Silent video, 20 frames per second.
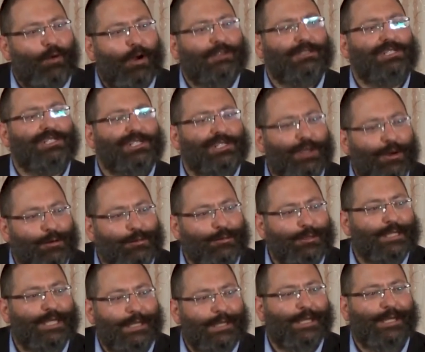what
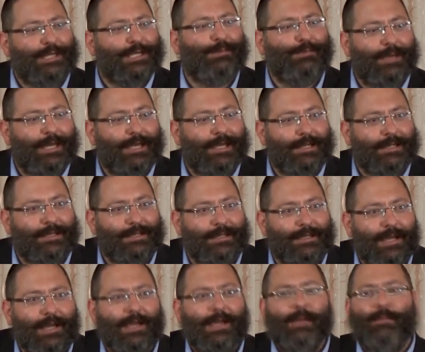chosenness
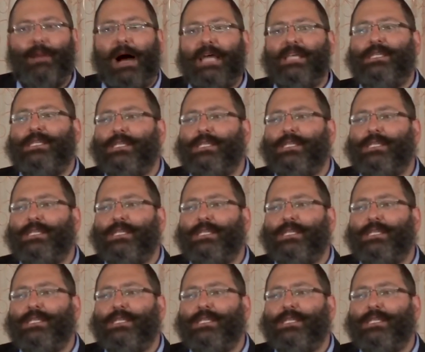means. By